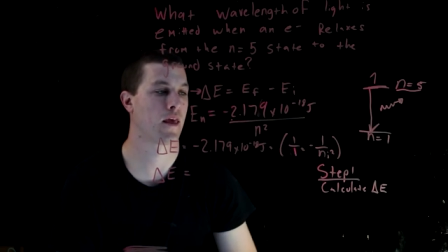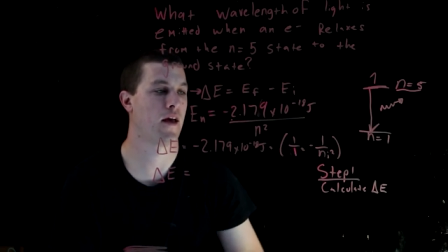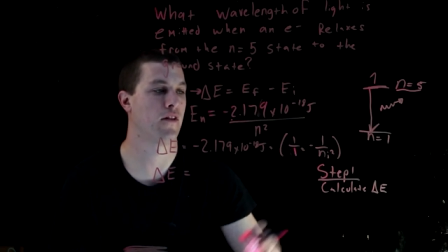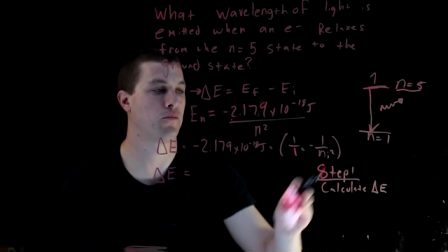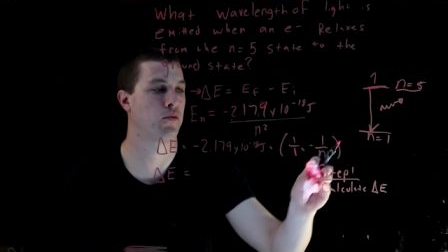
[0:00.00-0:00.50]

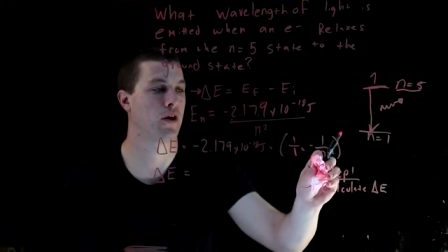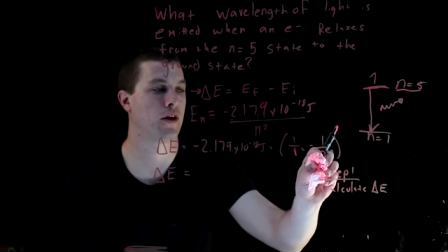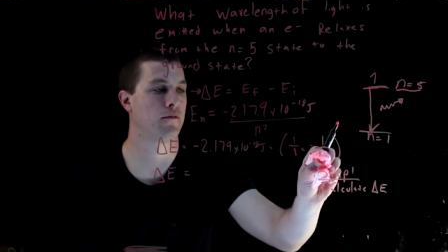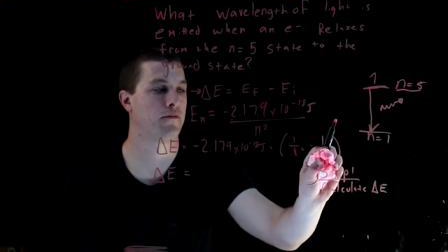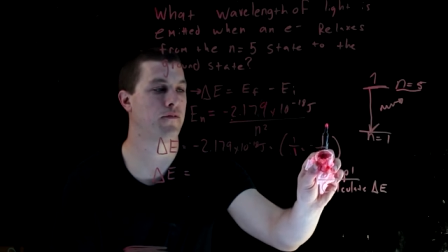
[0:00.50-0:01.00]
and let's plug
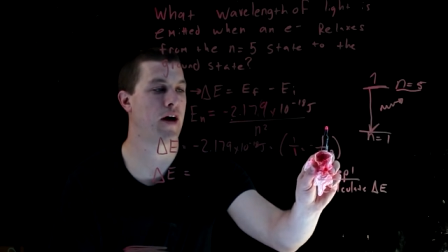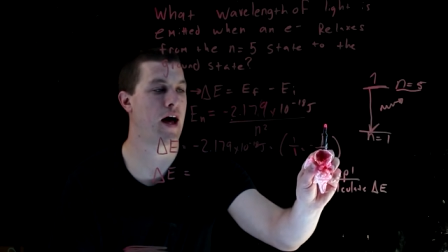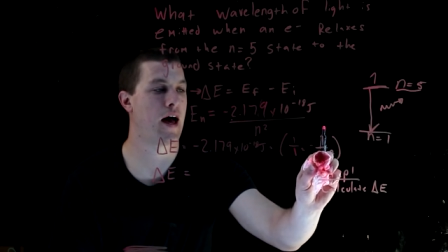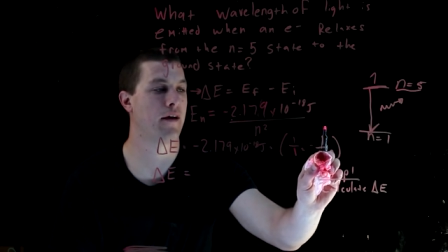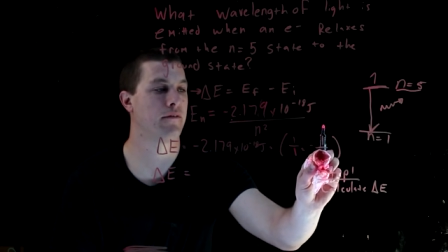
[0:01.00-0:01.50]
in
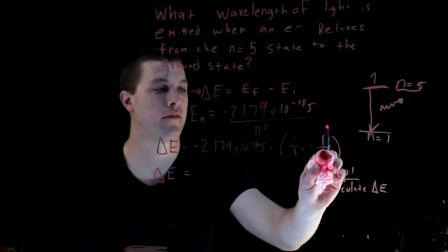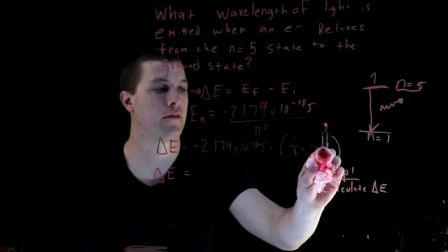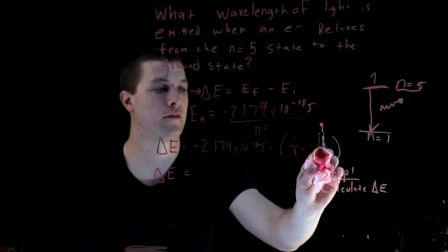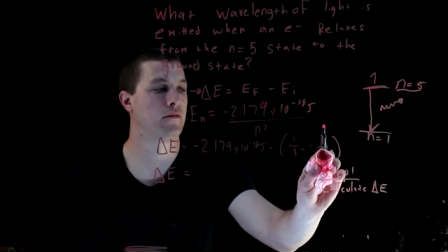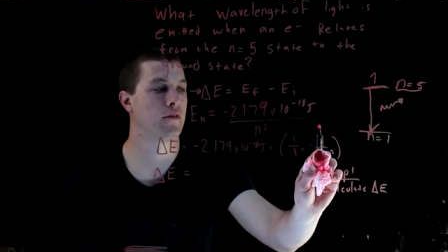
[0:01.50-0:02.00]
5
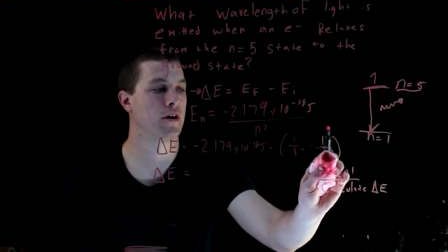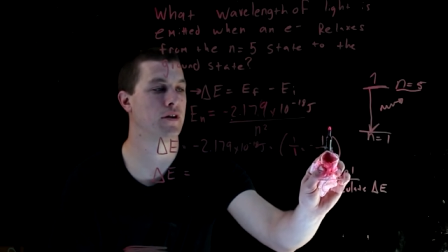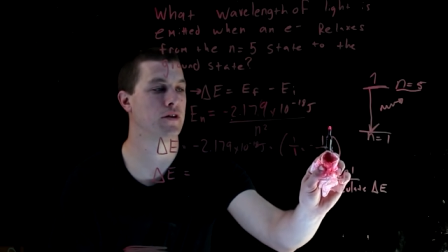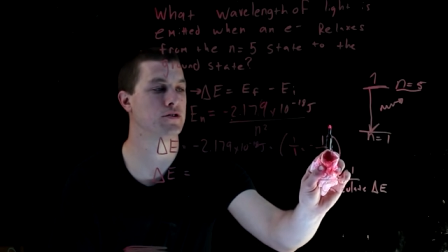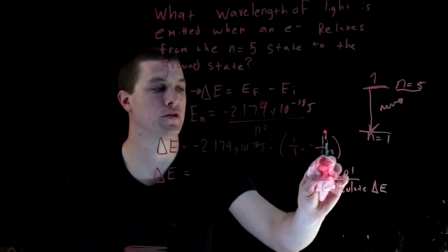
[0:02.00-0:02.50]
for n
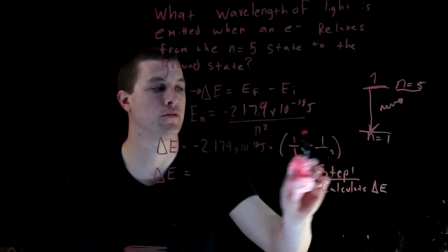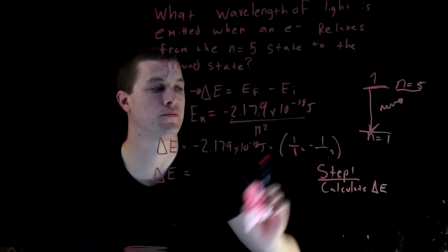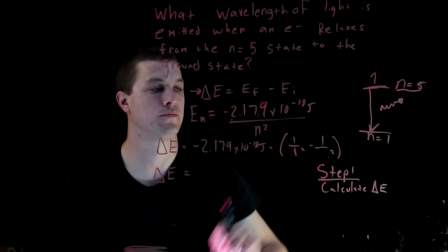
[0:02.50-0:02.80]
initial.